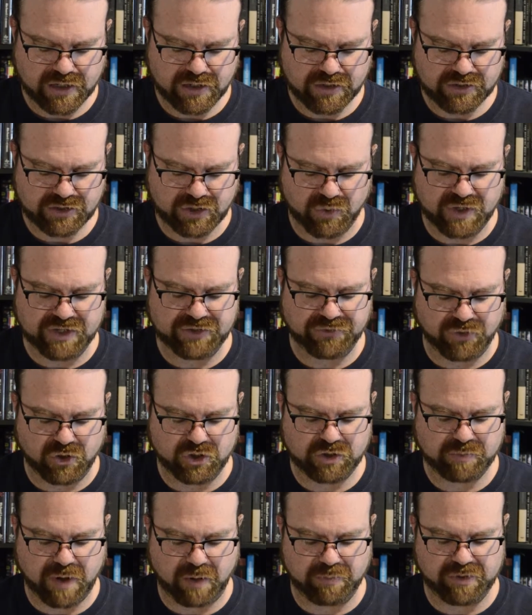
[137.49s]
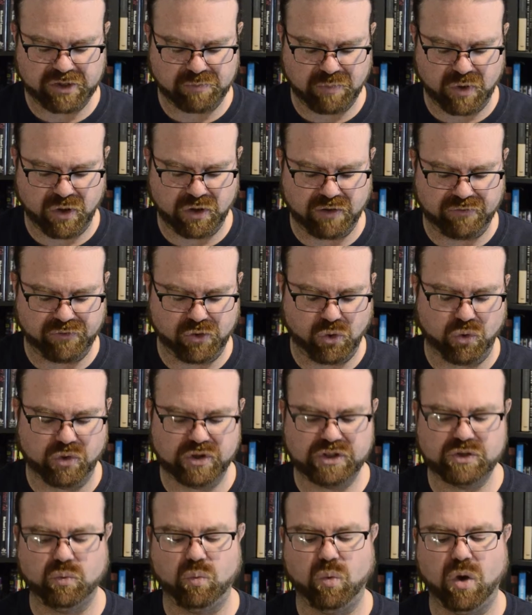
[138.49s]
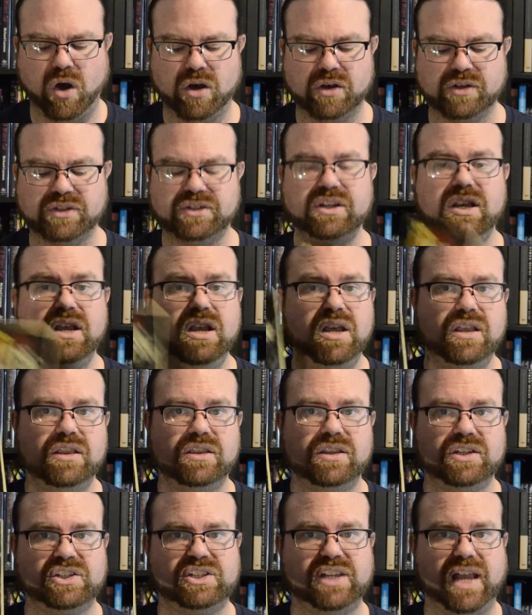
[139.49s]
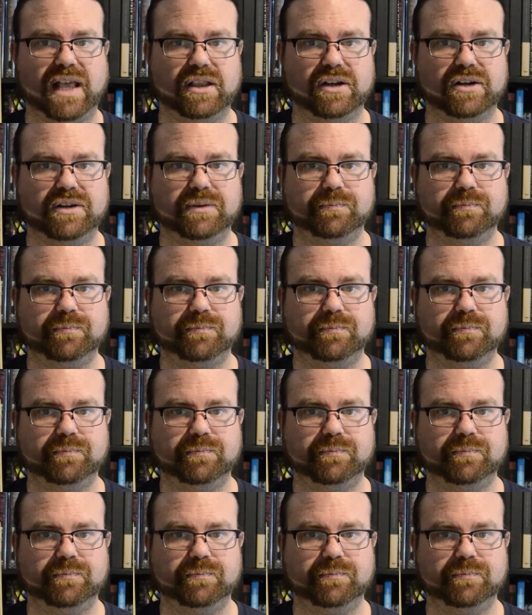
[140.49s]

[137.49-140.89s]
So his first published book, of course, was The Cellar.